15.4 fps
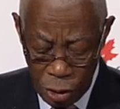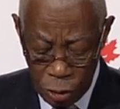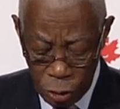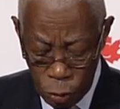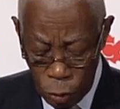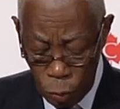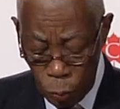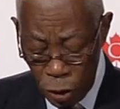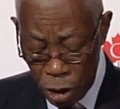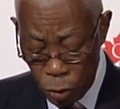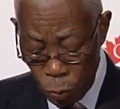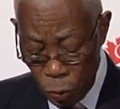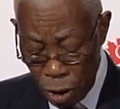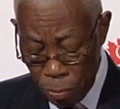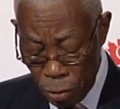through which
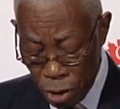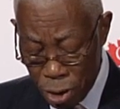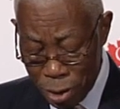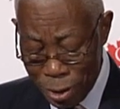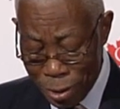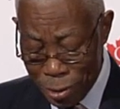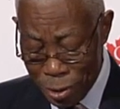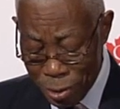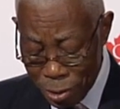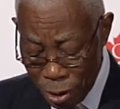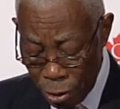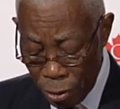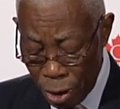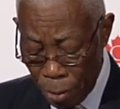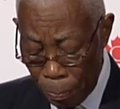we must necessarily